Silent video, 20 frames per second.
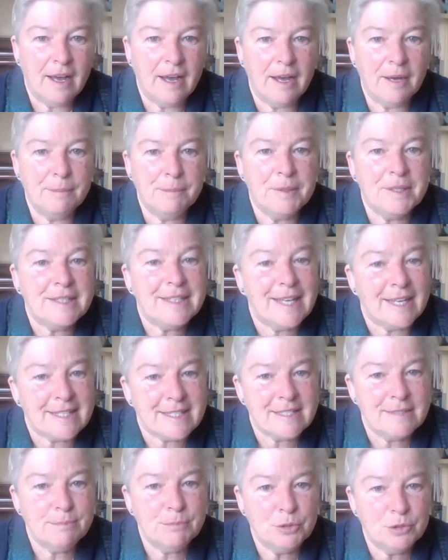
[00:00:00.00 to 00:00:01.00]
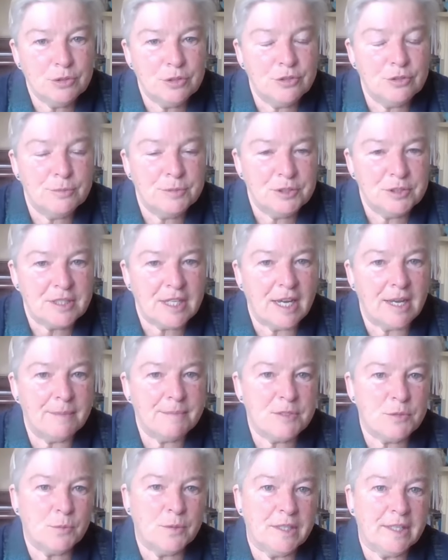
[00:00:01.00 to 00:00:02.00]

But yes, in more normal times,